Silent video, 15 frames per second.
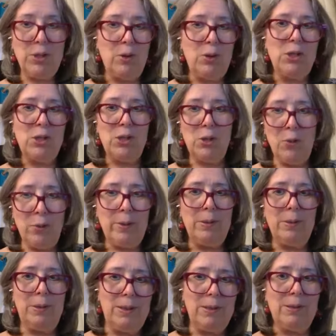So the
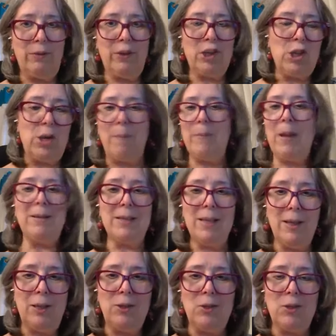story is fiction. I'm not
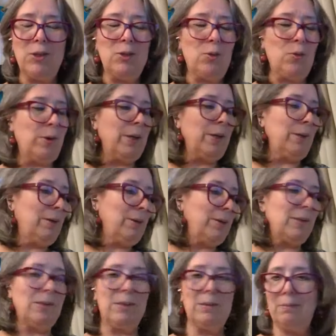telling you the story
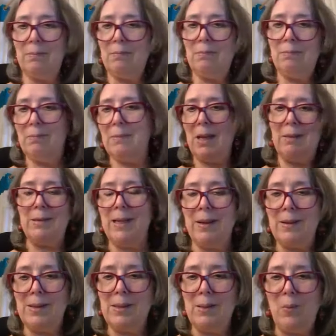because that'll
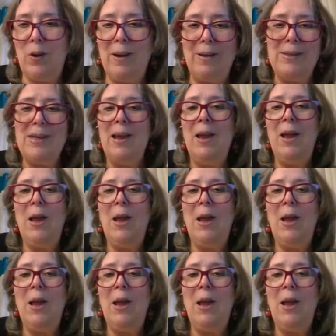take us somewhere else.